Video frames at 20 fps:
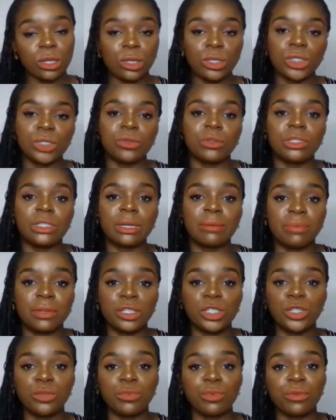also a
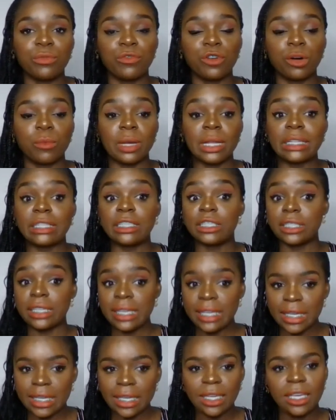championship performer, and
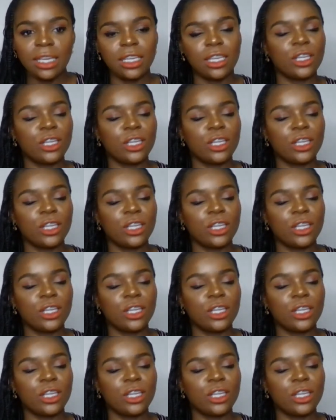she,